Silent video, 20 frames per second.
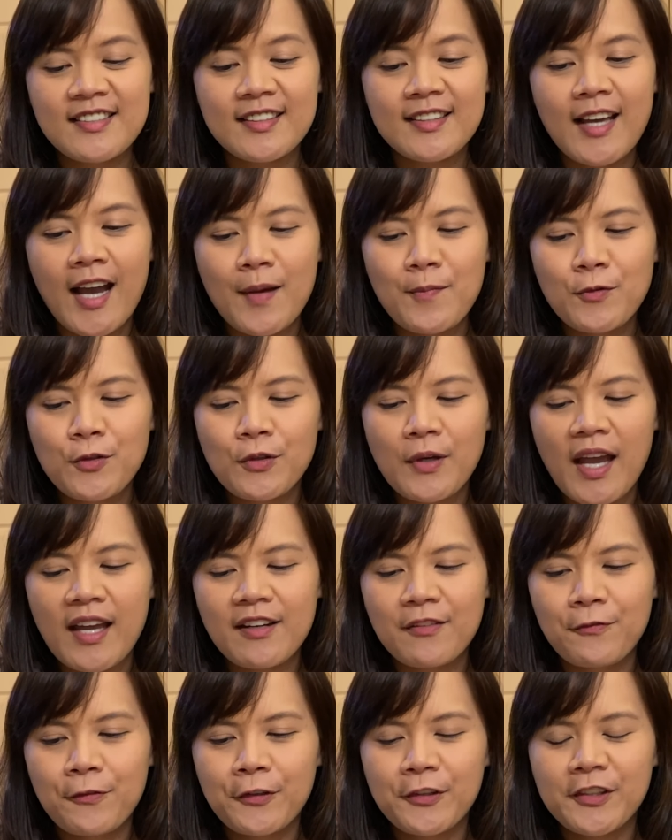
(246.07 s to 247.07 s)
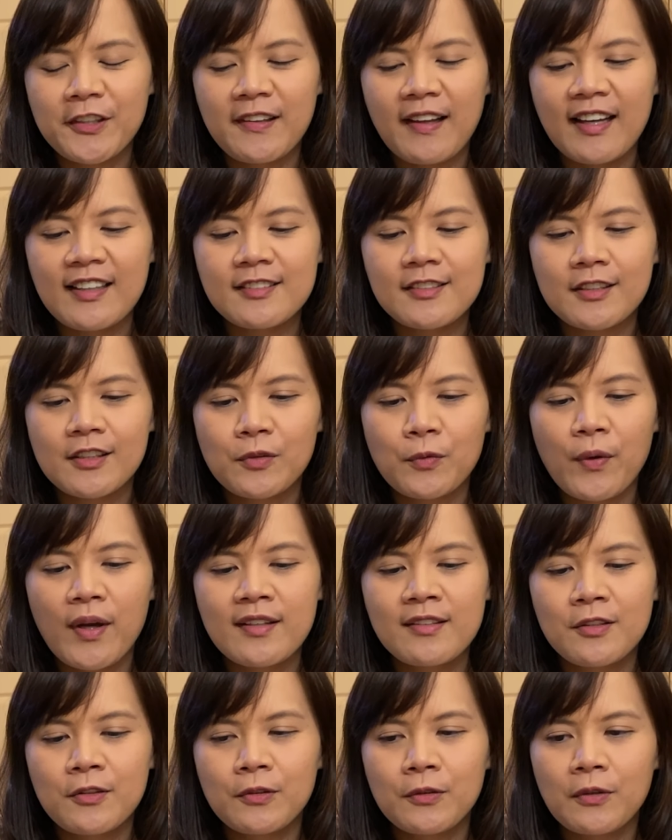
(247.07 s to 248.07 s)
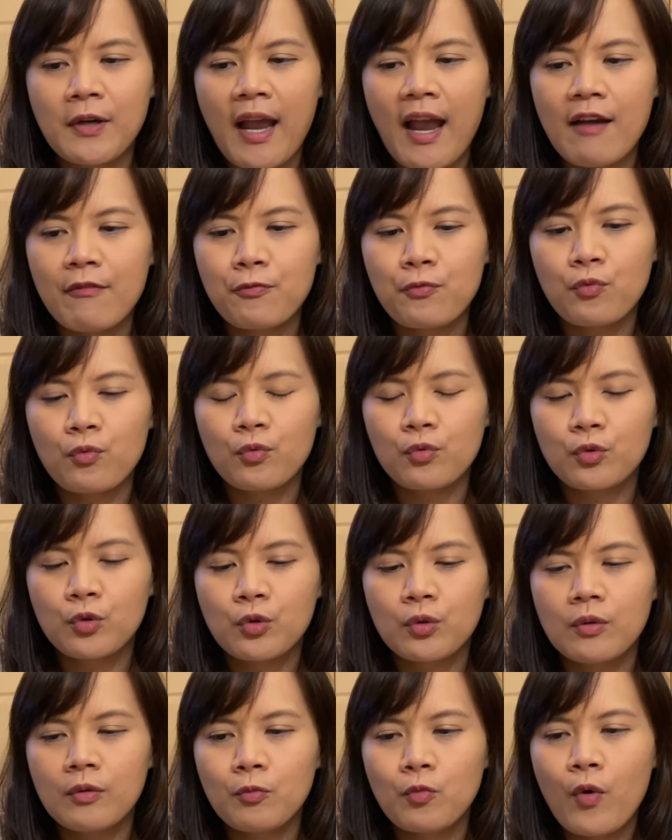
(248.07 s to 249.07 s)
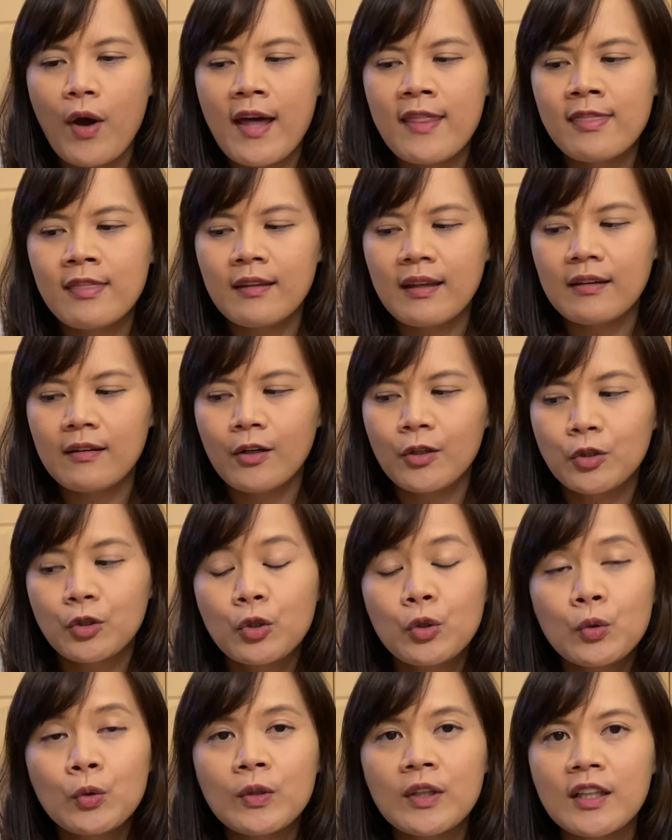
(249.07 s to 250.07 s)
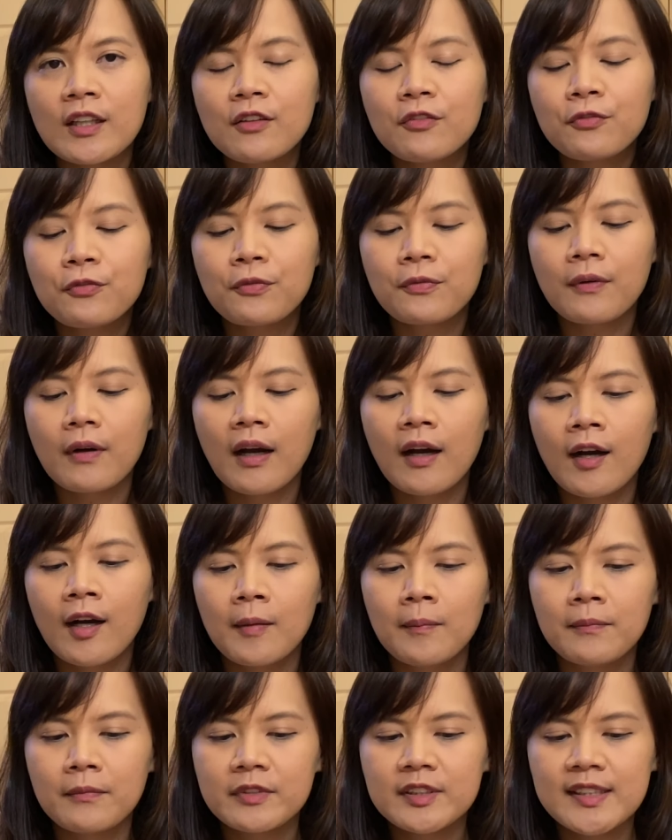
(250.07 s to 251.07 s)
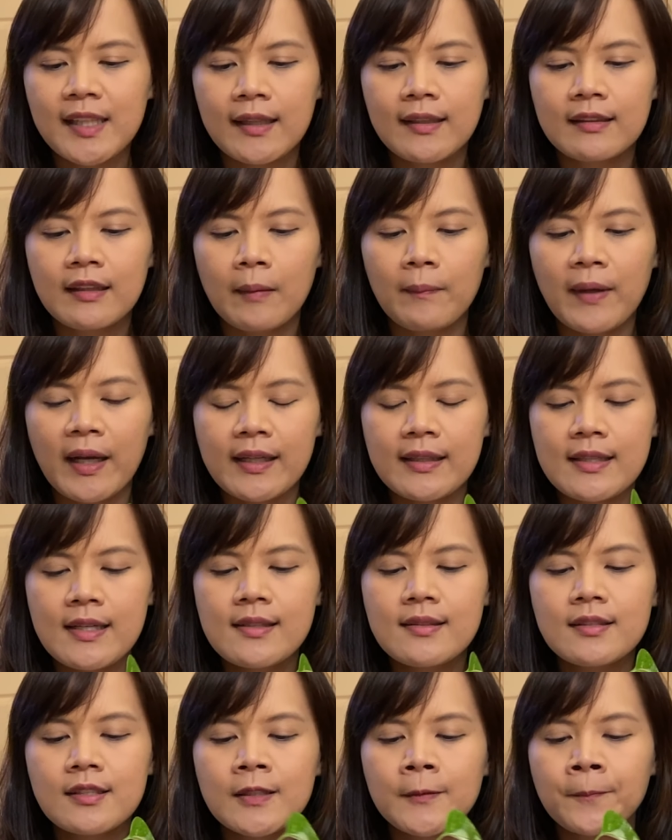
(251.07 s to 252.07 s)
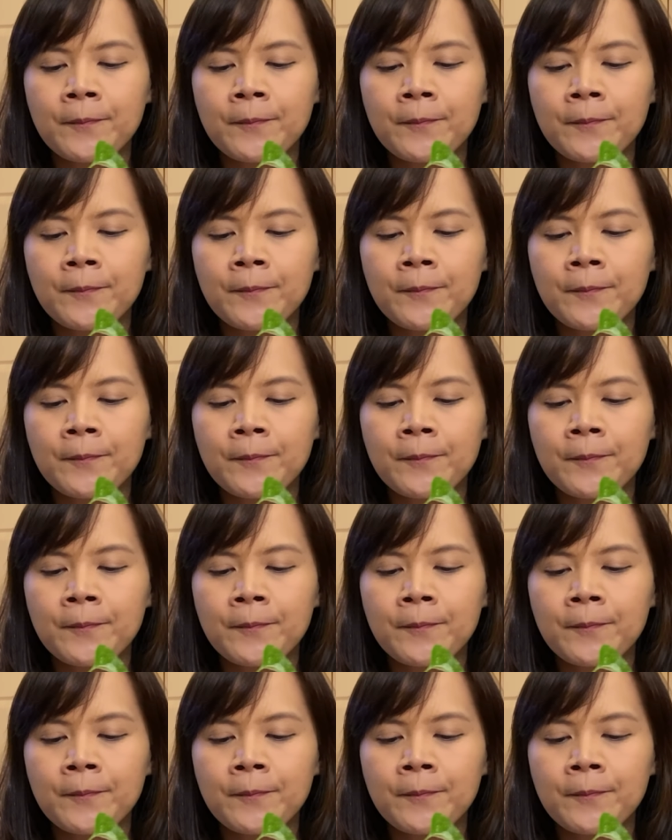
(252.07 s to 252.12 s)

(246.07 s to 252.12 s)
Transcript: the time to add a fertilizer when you have 1 or 2 leaf standing up like this.